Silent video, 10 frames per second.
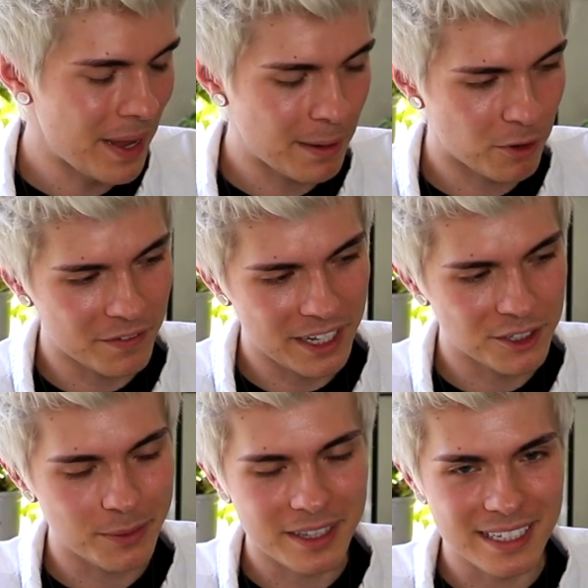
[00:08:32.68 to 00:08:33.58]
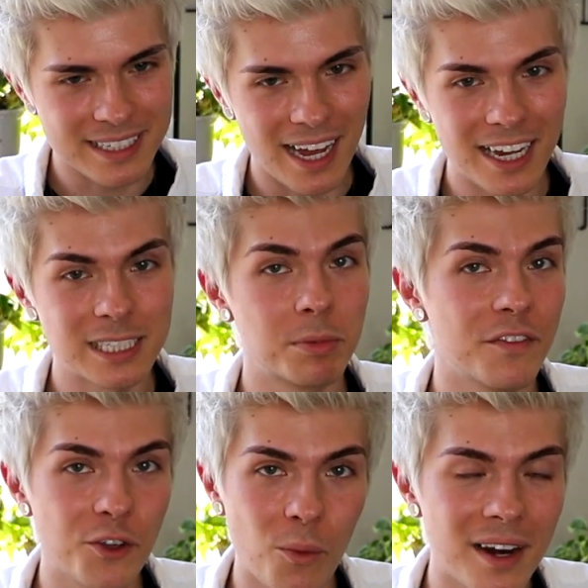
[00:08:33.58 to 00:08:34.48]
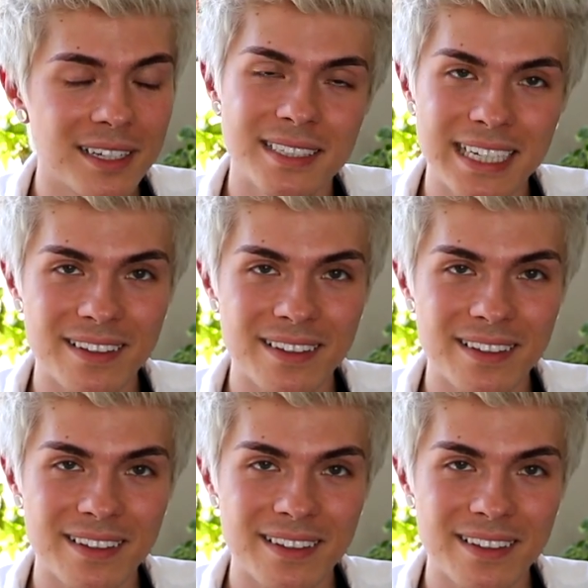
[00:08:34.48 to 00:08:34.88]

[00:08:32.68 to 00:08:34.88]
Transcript: make more videos with these guys, but if you wanna see